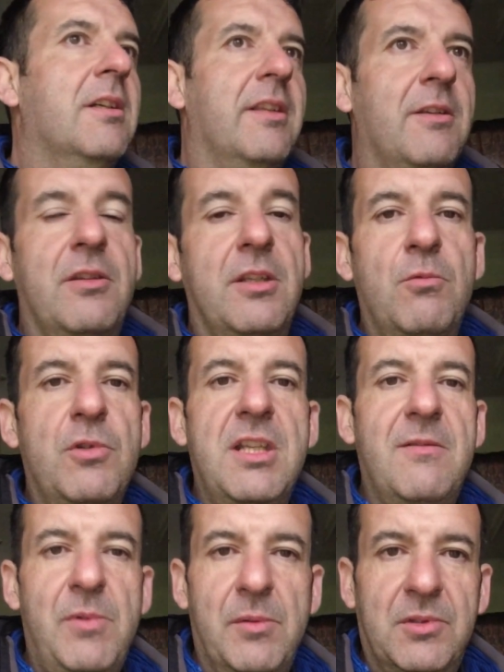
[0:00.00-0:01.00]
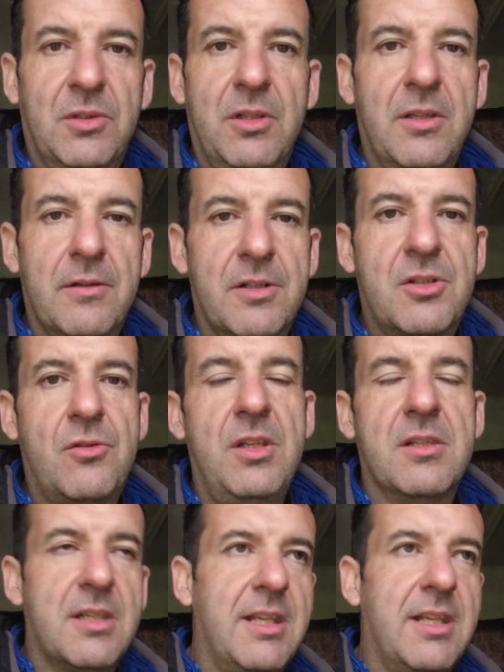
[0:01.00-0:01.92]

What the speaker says: They wouldn't even be able to look at their screens,